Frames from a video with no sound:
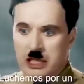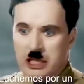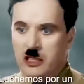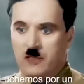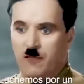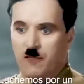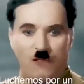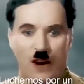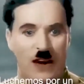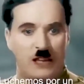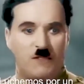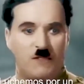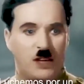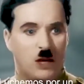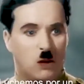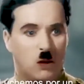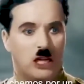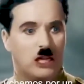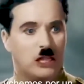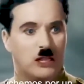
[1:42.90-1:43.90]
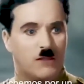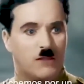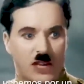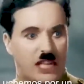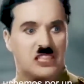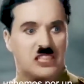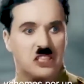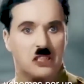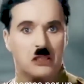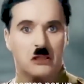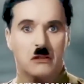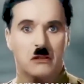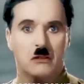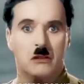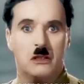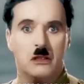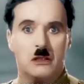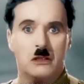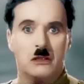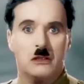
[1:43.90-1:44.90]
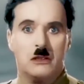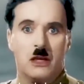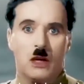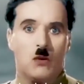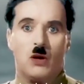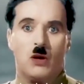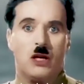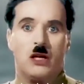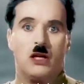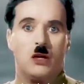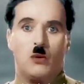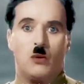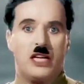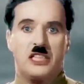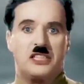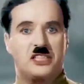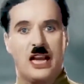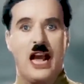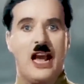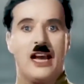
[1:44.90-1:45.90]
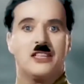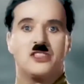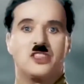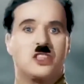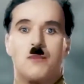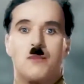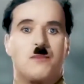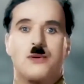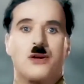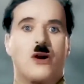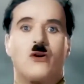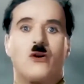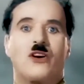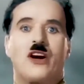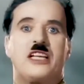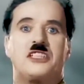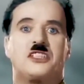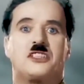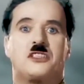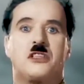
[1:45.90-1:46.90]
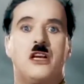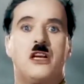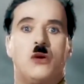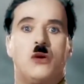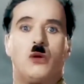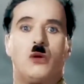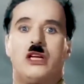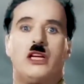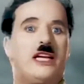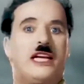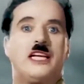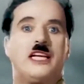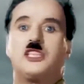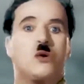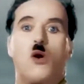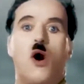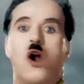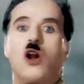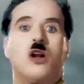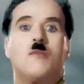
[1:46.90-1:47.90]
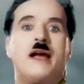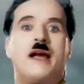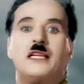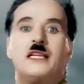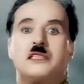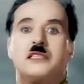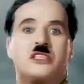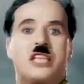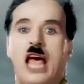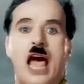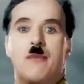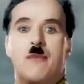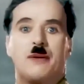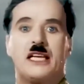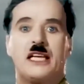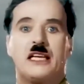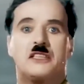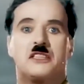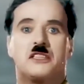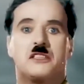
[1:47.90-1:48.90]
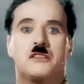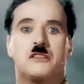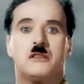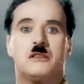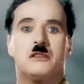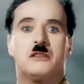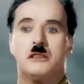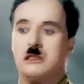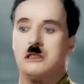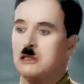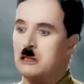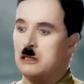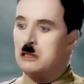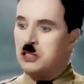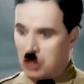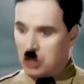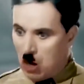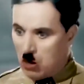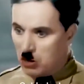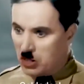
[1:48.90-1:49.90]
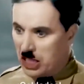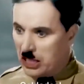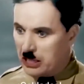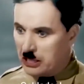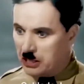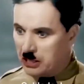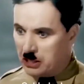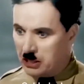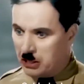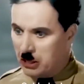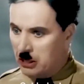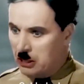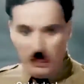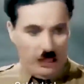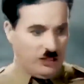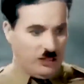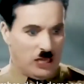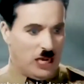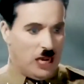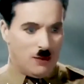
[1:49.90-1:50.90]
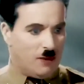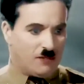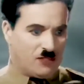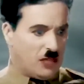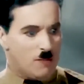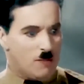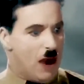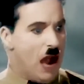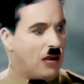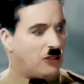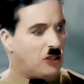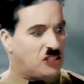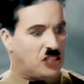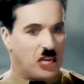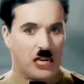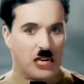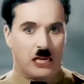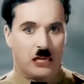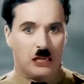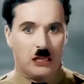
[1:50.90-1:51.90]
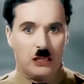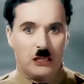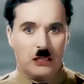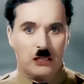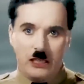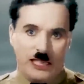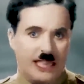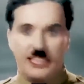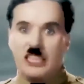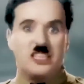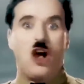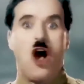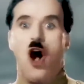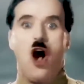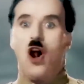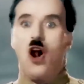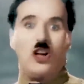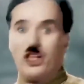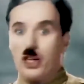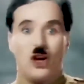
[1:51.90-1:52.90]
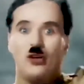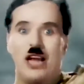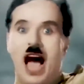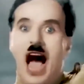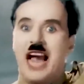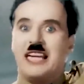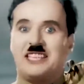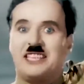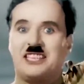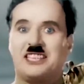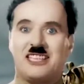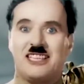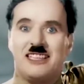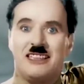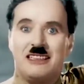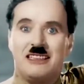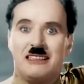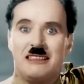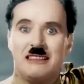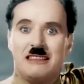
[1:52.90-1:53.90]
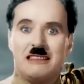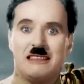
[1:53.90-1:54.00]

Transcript: Let us fight for a world of reason, a world where science and progress will lead to all men's happiness. Soldiers, in the name of democracy, let us all unite!